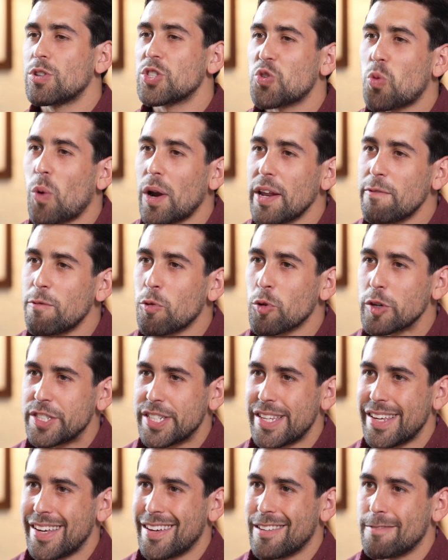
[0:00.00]
in
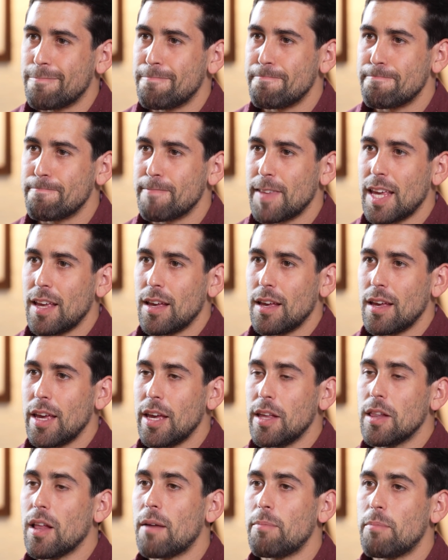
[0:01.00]
2014,
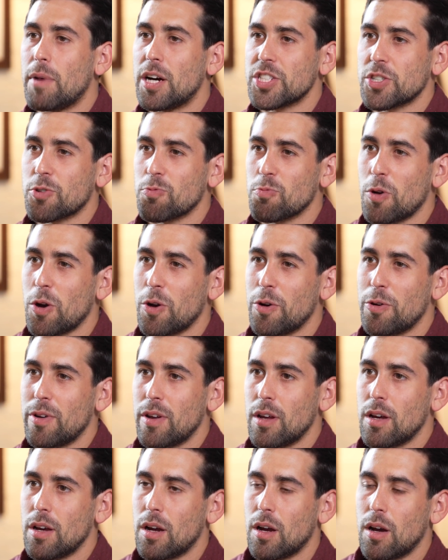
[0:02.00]
Elon Musk
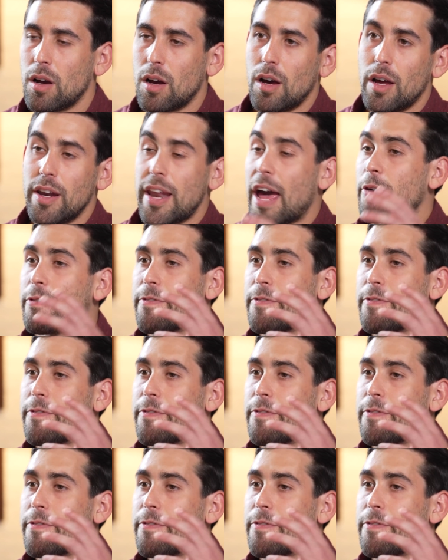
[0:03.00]
wrote a now